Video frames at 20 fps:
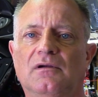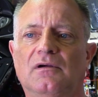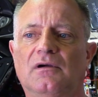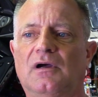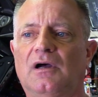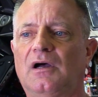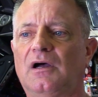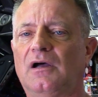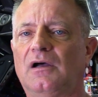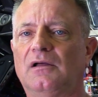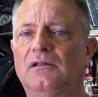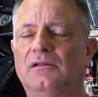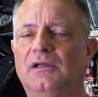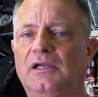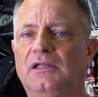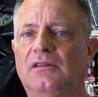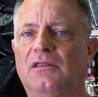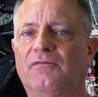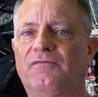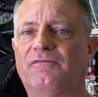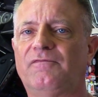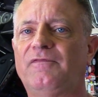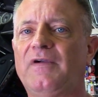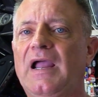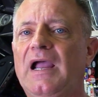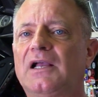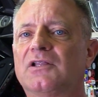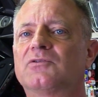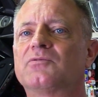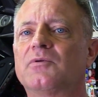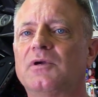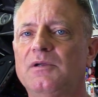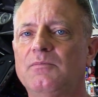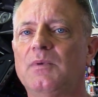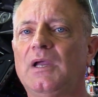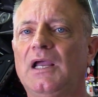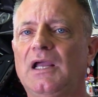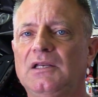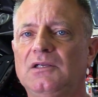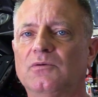like the factory
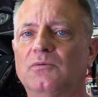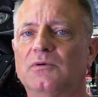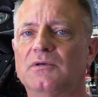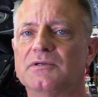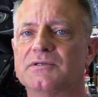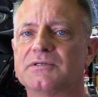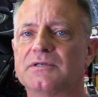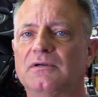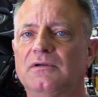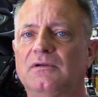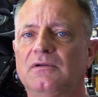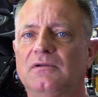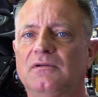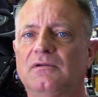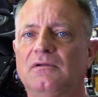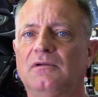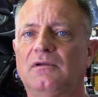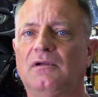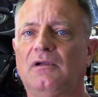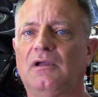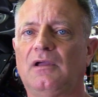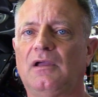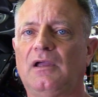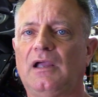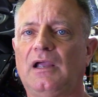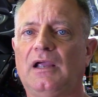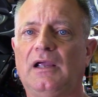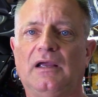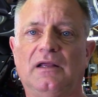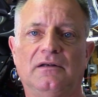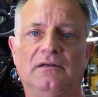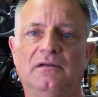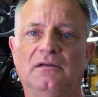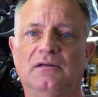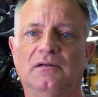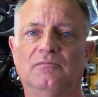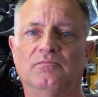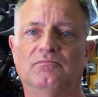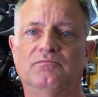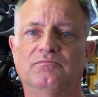manuals, and
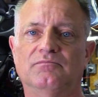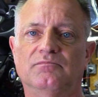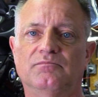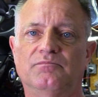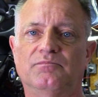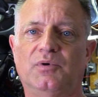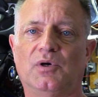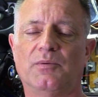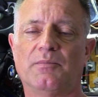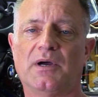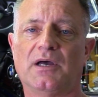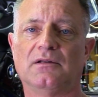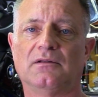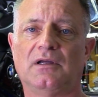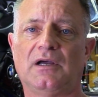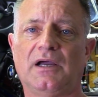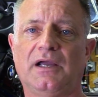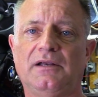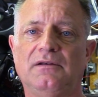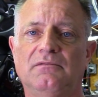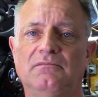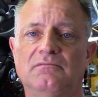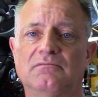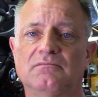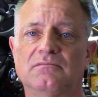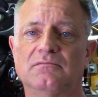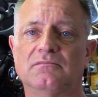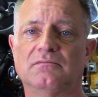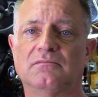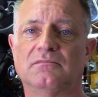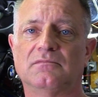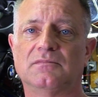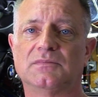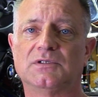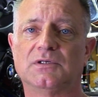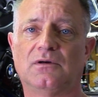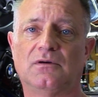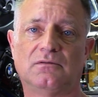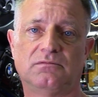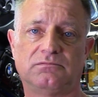put them online.
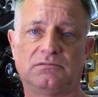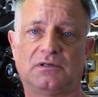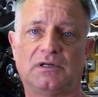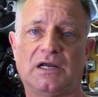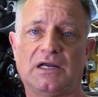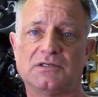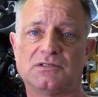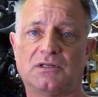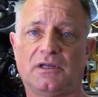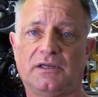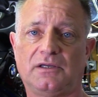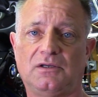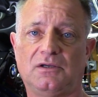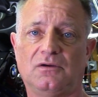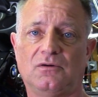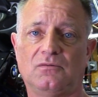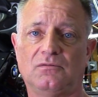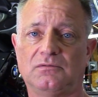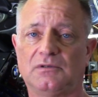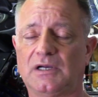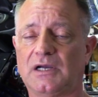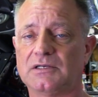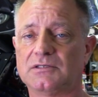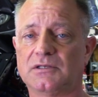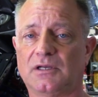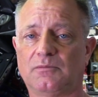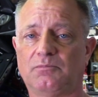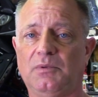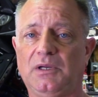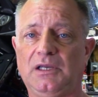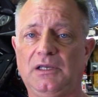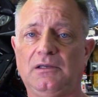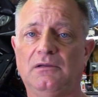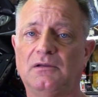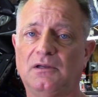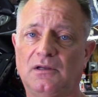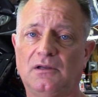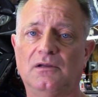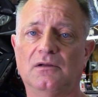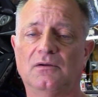So guys like you, guys like me,
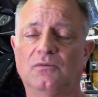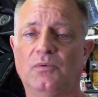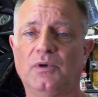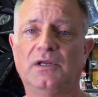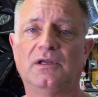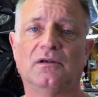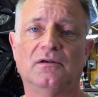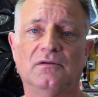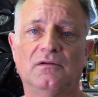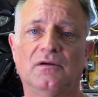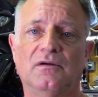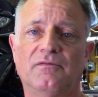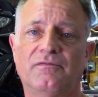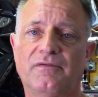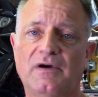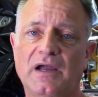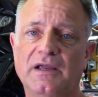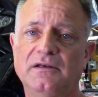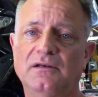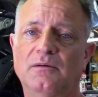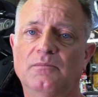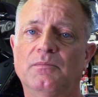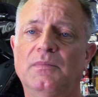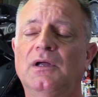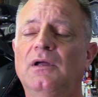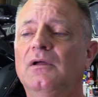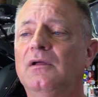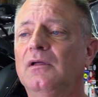we can find them,